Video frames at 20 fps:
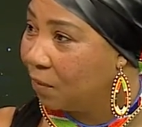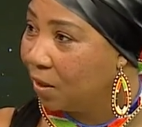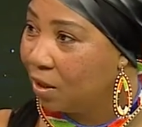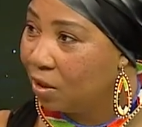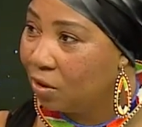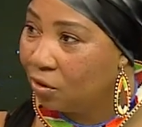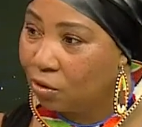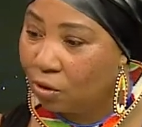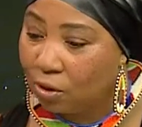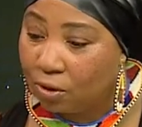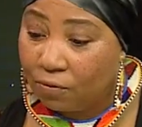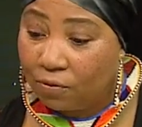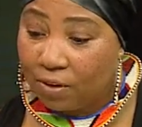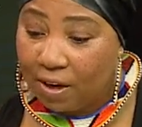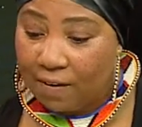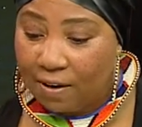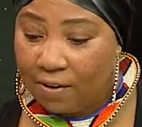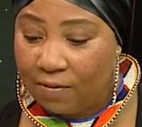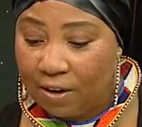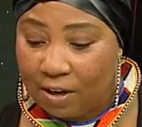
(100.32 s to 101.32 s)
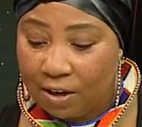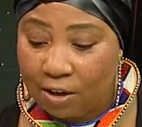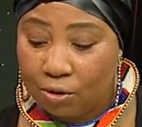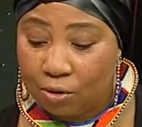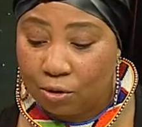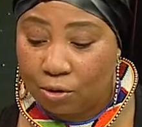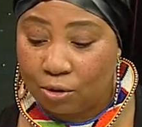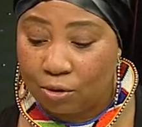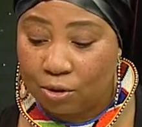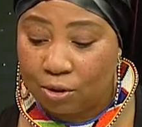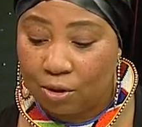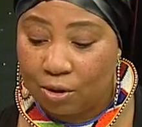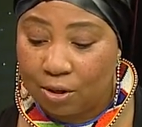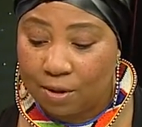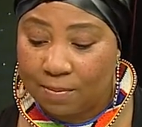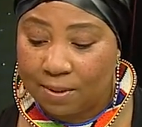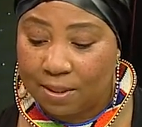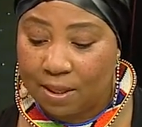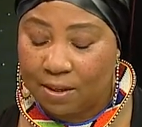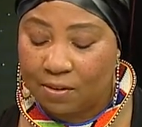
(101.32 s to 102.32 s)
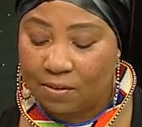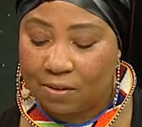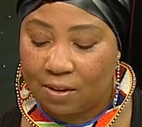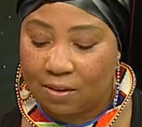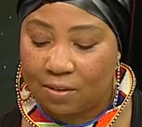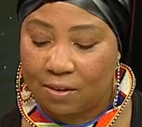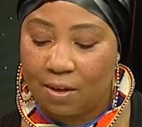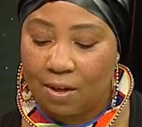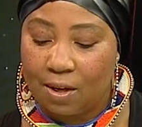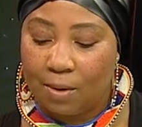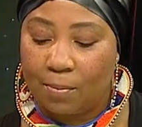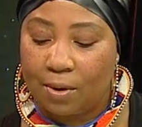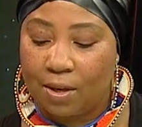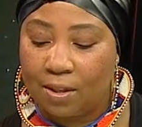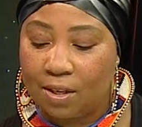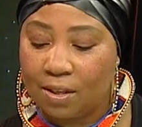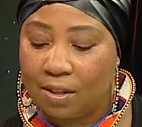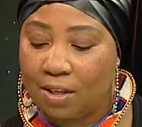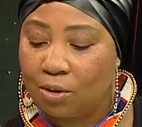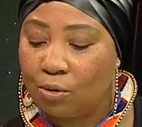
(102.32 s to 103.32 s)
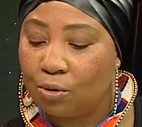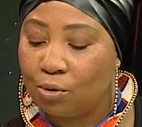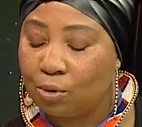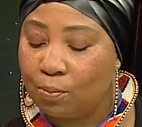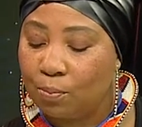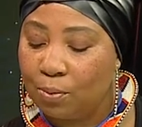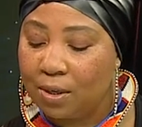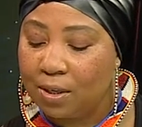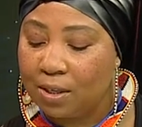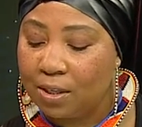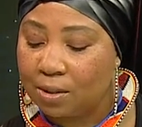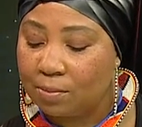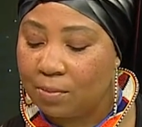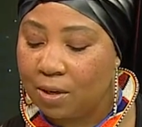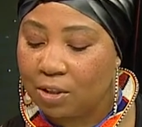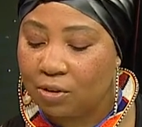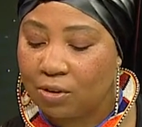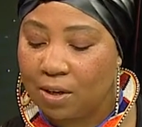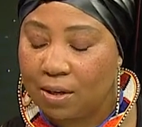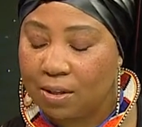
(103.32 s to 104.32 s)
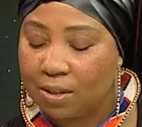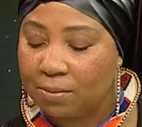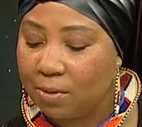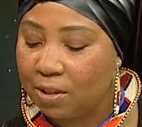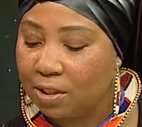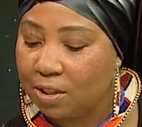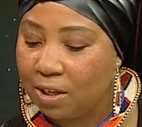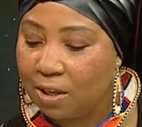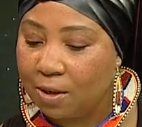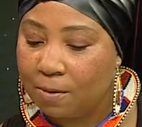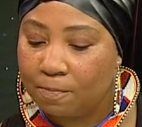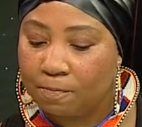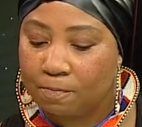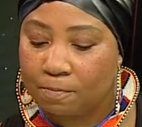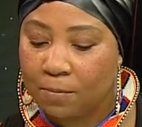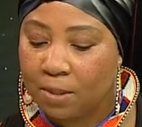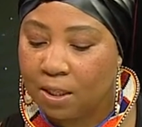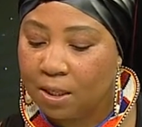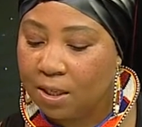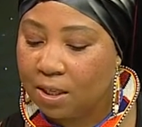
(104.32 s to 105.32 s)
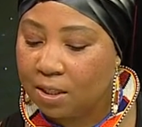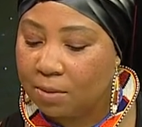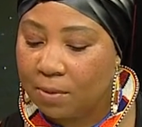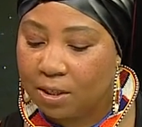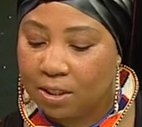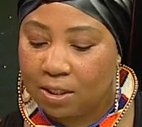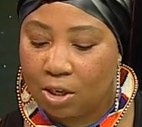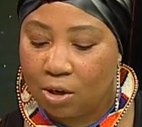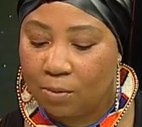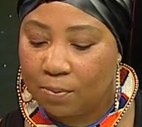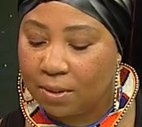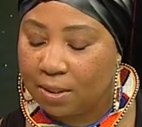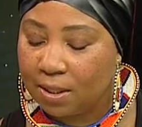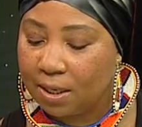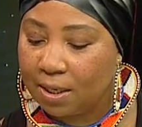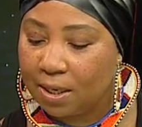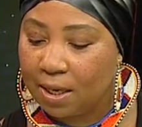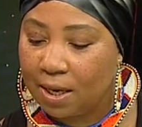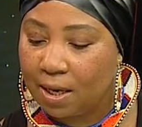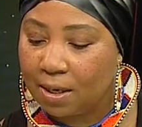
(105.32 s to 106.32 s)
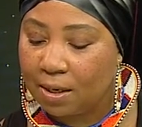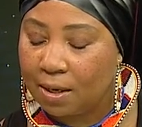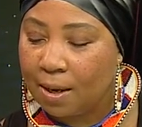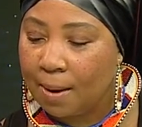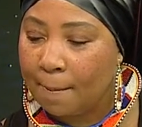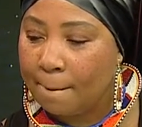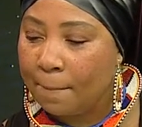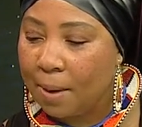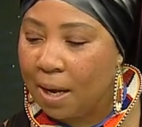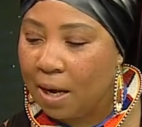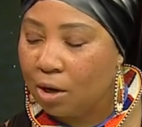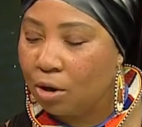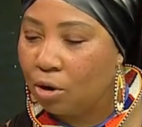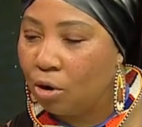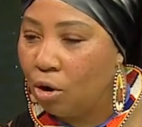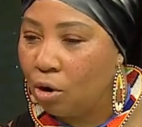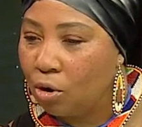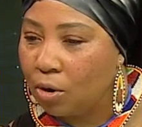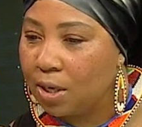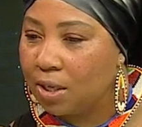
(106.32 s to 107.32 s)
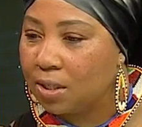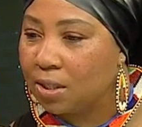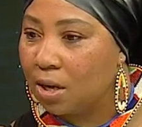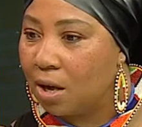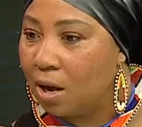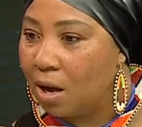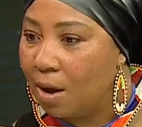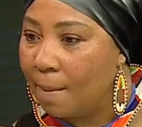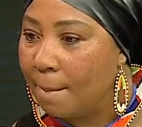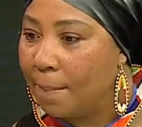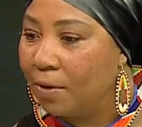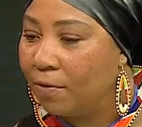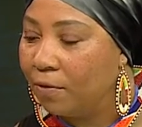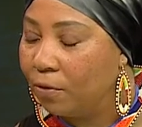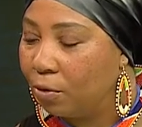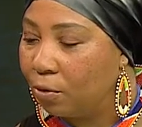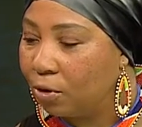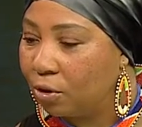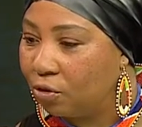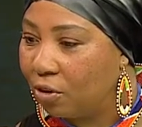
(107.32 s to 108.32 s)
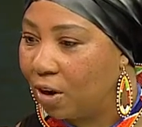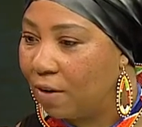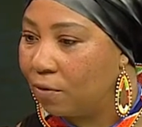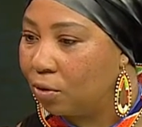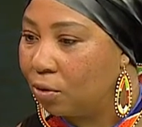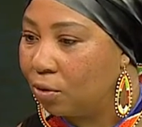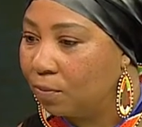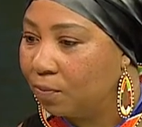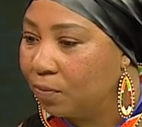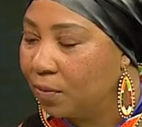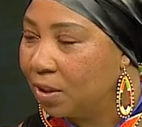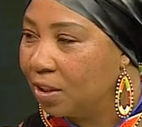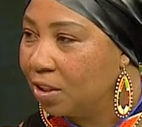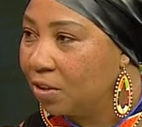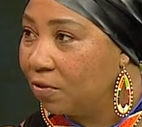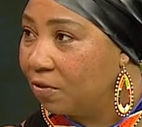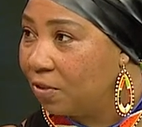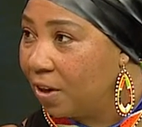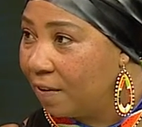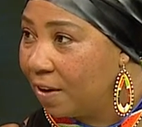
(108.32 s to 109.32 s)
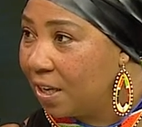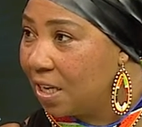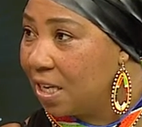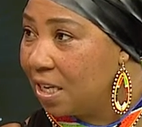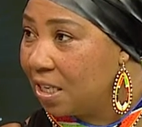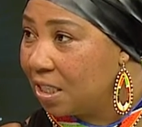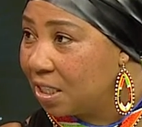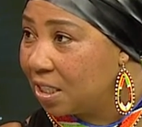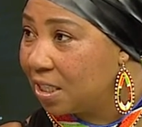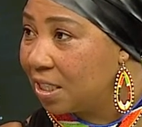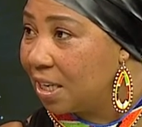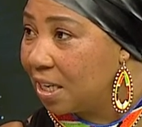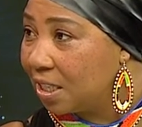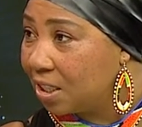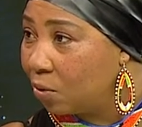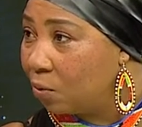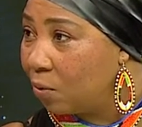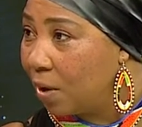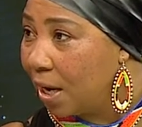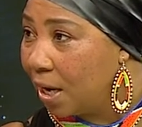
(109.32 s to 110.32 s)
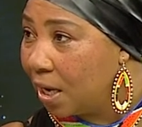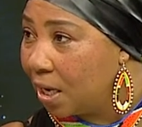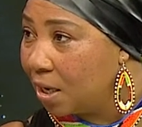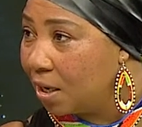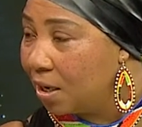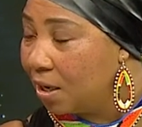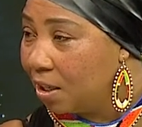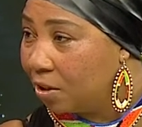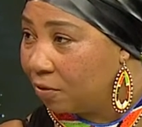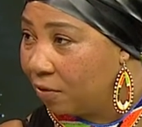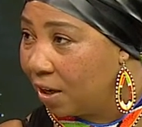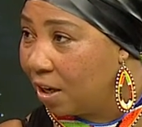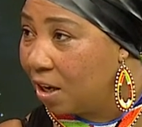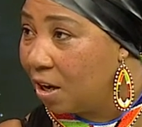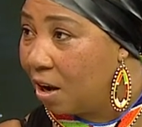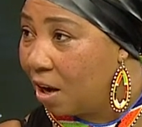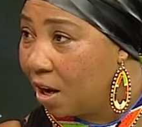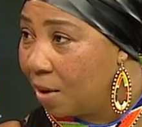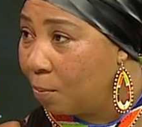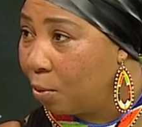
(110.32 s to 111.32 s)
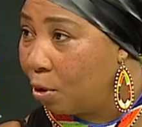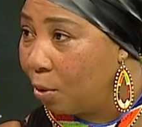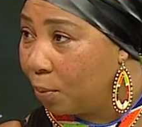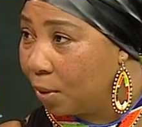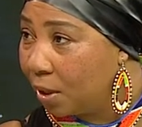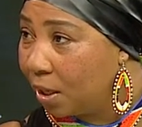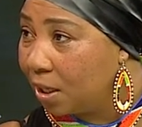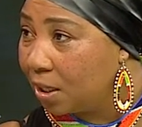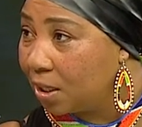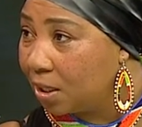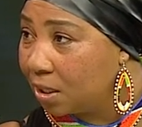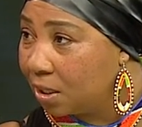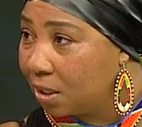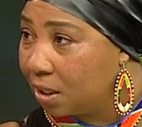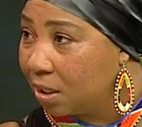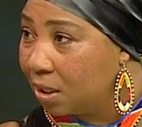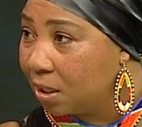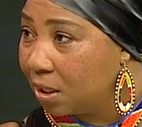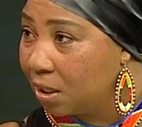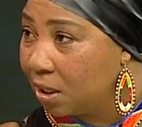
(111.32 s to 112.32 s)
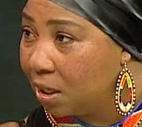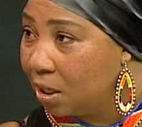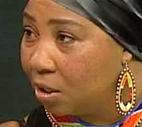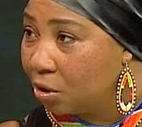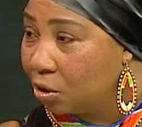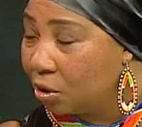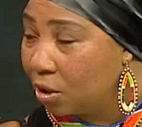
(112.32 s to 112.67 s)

So very, very unusual circumstances. But I think they ought to pull in as much help as they can. Bangkok is a hub for travel. It's very easy to get away. It's a very high populated city. So the